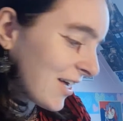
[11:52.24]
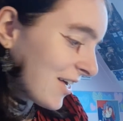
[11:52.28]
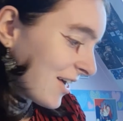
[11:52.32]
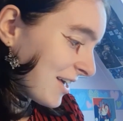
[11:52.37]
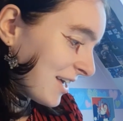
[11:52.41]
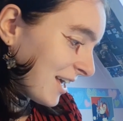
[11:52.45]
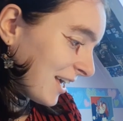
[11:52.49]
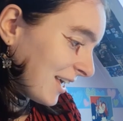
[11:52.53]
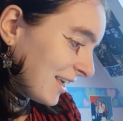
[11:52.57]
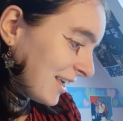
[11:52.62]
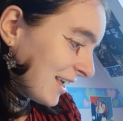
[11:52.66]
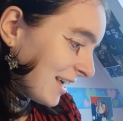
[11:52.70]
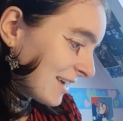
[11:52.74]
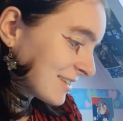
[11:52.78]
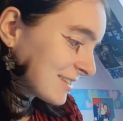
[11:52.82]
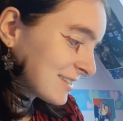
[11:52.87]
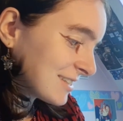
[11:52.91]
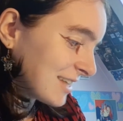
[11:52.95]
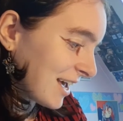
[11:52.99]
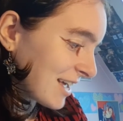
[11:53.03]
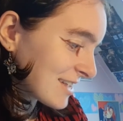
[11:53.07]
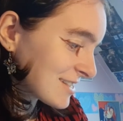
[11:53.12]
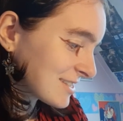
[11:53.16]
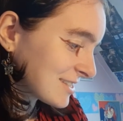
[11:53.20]
I guess
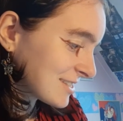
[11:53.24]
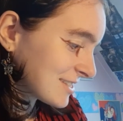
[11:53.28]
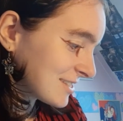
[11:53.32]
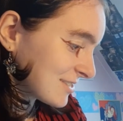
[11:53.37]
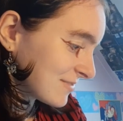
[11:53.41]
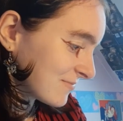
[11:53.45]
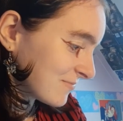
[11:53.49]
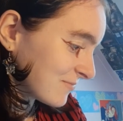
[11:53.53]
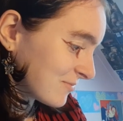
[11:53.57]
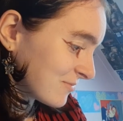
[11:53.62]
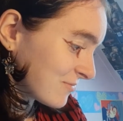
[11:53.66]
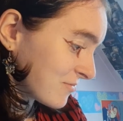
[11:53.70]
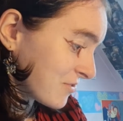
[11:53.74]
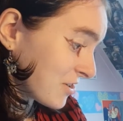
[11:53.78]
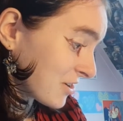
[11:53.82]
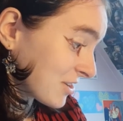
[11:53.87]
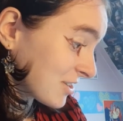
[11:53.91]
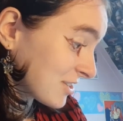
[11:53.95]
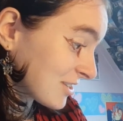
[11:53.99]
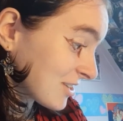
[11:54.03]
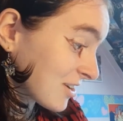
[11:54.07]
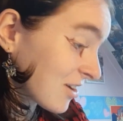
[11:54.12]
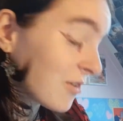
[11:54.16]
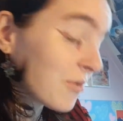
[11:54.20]
that's what it's
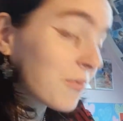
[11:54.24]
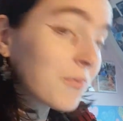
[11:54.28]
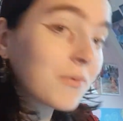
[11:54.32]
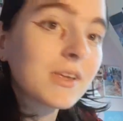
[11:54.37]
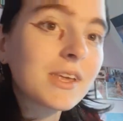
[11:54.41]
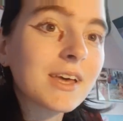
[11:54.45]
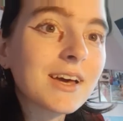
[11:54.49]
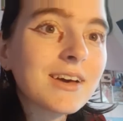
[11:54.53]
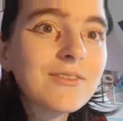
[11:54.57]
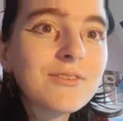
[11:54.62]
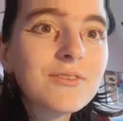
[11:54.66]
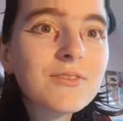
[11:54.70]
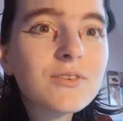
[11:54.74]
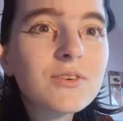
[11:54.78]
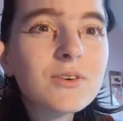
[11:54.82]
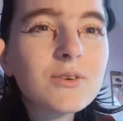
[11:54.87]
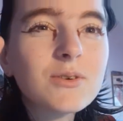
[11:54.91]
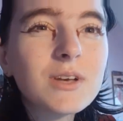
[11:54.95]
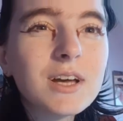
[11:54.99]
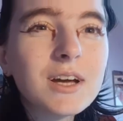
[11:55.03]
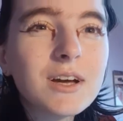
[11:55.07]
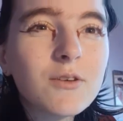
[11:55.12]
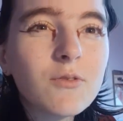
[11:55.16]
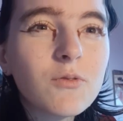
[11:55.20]
called. We have
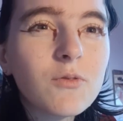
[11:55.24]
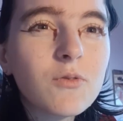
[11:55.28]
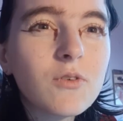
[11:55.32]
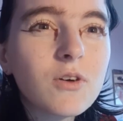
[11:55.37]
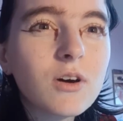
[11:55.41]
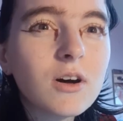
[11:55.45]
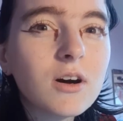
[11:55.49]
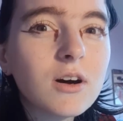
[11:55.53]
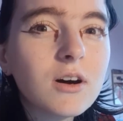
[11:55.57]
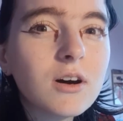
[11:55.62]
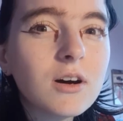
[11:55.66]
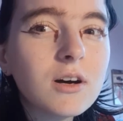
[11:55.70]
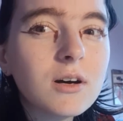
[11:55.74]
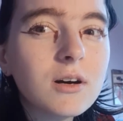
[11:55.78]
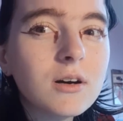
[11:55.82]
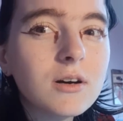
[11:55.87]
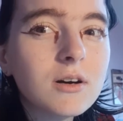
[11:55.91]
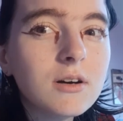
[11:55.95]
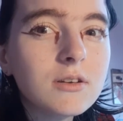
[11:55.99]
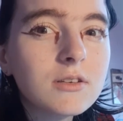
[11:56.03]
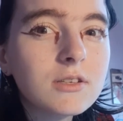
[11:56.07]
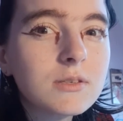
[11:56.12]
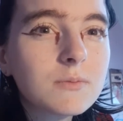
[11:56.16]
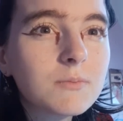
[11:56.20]

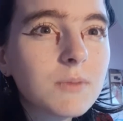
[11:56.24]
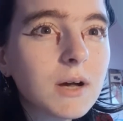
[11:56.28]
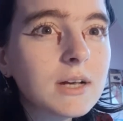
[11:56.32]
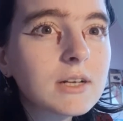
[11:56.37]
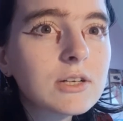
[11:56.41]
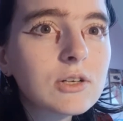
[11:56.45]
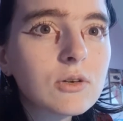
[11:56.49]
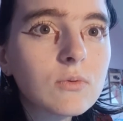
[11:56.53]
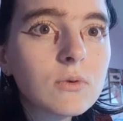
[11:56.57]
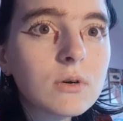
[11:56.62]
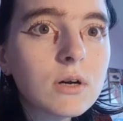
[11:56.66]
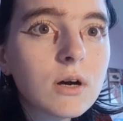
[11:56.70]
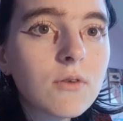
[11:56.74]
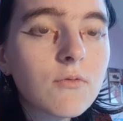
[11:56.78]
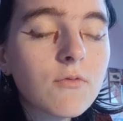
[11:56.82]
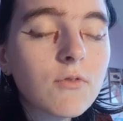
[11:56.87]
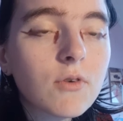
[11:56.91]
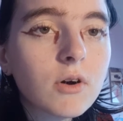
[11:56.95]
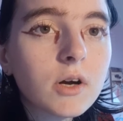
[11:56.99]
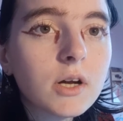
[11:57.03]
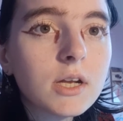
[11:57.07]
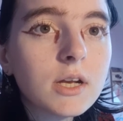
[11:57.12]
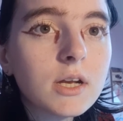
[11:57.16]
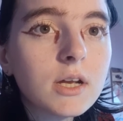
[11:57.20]
a special word
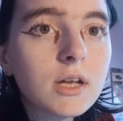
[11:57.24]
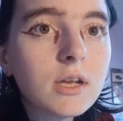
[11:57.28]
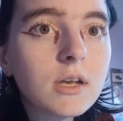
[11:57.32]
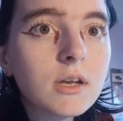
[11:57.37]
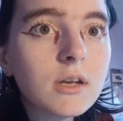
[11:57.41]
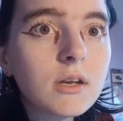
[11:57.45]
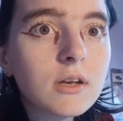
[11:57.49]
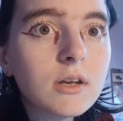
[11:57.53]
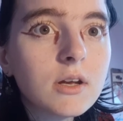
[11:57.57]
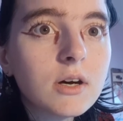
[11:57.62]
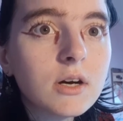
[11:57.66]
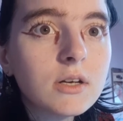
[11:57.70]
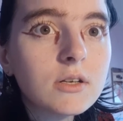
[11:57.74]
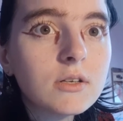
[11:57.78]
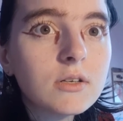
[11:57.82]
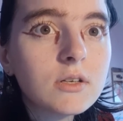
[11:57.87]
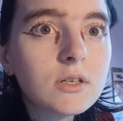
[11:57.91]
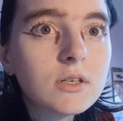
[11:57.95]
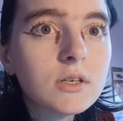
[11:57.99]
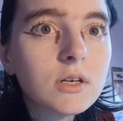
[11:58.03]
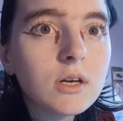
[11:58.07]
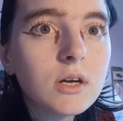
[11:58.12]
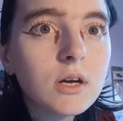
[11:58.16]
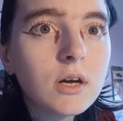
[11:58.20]
for it in
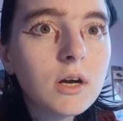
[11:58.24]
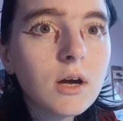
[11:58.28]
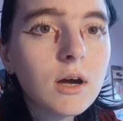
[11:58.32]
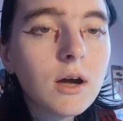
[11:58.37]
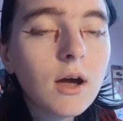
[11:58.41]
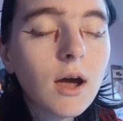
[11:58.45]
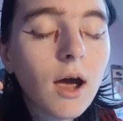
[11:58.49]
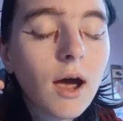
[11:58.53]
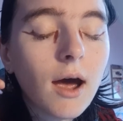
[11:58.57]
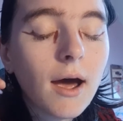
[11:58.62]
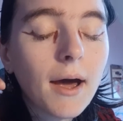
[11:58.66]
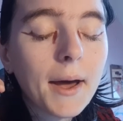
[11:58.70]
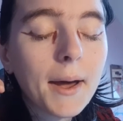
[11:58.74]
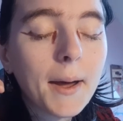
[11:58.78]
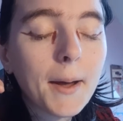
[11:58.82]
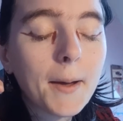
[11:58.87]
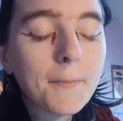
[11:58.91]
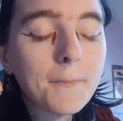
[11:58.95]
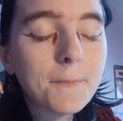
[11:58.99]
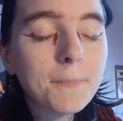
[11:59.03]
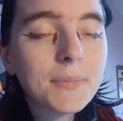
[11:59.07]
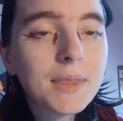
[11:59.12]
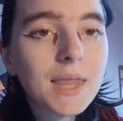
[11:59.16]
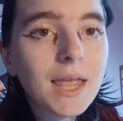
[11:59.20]
Dutch.
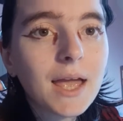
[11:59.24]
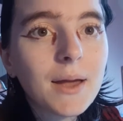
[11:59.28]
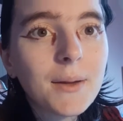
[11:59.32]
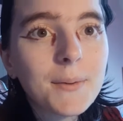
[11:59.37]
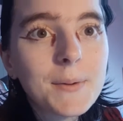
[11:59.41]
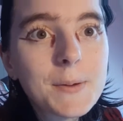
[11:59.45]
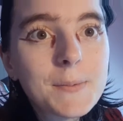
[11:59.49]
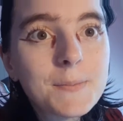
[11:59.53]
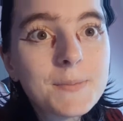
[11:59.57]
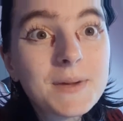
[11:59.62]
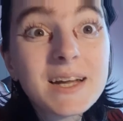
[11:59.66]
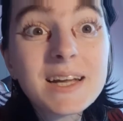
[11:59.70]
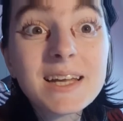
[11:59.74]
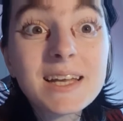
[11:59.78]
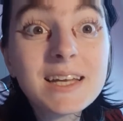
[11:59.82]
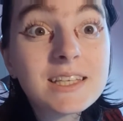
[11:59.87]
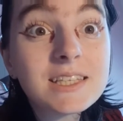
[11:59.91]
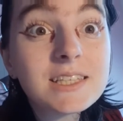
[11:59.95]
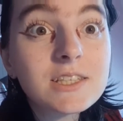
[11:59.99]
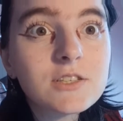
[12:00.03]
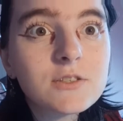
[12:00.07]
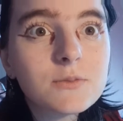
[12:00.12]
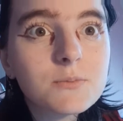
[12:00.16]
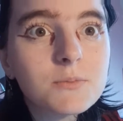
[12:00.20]
But I guess
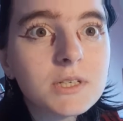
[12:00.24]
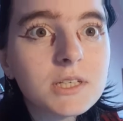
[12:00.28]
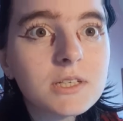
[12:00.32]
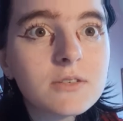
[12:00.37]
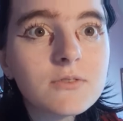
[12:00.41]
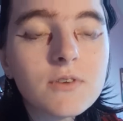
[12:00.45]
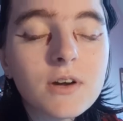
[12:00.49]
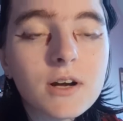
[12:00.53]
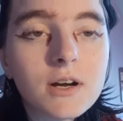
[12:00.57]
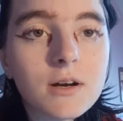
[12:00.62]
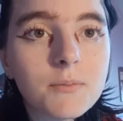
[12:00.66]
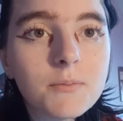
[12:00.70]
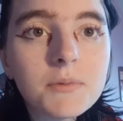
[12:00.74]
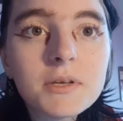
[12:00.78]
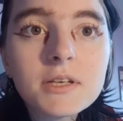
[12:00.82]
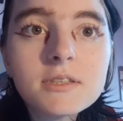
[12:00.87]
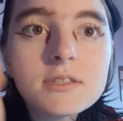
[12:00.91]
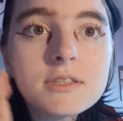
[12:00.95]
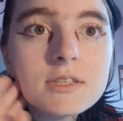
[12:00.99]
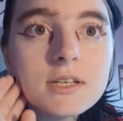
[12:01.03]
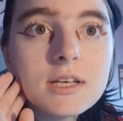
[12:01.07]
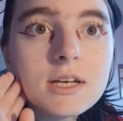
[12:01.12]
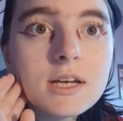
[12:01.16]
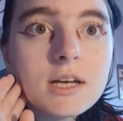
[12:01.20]
it's speech therapist
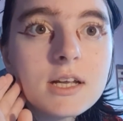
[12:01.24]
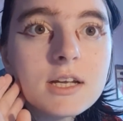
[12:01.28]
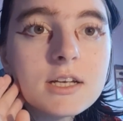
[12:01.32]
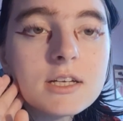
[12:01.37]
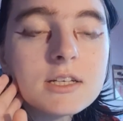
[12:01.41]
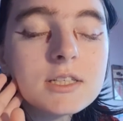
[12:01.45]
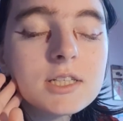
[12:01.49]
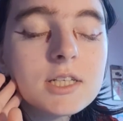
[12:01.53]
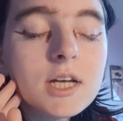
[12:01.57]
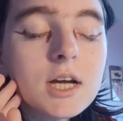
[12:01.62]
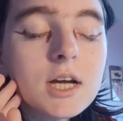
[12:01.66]
in English.